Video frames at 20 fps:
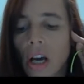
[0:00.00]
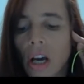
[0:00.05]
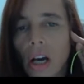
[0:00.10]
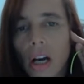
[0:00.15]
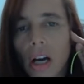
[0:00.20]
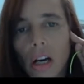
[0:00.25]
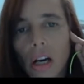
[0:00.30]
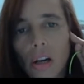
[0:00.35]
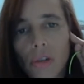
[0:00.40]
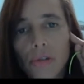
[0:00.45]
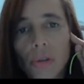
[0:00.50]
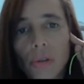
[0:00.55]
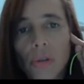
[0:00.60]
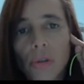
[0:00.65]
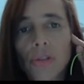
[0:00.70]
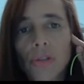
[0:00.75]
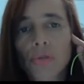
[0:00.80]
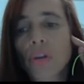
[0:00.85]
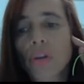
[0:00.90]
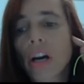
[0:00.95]
Of
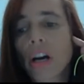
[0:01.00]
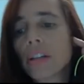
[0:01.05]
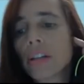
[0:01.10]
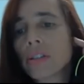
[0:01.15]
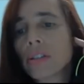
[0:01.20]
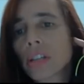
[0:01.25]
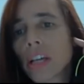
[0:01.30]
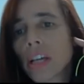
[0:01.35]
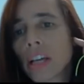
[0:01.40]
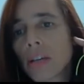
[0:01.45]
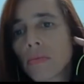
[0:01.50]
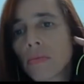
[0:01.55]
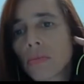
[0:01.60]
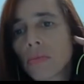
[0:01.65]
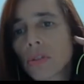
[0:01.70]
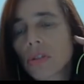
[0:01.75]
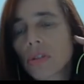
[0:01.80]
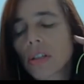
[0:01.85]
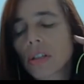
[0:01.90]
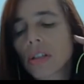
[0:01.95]
course, Riot
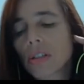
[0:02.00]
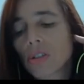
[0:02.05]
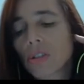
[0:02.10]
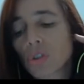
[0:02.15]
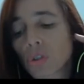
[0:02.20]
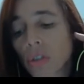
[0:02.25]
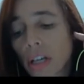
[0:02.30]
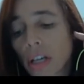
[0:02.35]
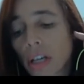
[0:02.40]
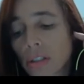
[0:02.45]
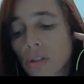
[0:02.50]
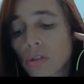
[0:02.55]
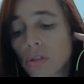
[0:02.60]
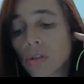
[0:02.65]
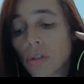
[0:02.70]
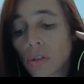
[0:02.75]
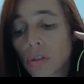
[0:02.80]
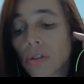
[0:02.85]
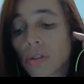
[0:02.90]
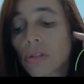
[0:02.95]
Games tried to
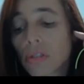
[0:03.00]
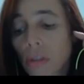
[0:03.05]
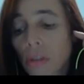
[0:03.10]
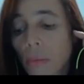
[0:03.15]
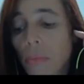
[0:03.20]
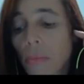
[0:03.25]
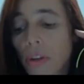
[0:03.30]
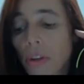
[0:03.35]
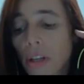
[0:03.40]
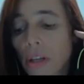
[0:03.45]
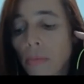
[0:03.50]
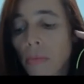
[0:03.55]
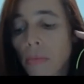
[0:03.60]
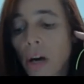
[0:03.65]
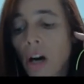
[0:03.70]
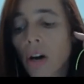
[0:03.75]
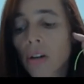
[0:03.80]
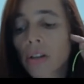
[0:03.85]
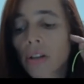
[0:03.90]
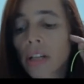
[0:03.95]
do something
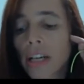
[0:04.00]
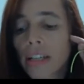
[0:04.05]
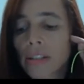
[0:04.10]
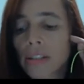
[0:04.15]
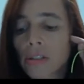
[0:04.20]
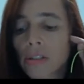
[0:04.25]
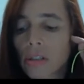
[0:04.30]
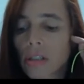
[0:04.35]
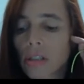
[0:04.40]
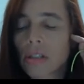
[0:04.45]
about that.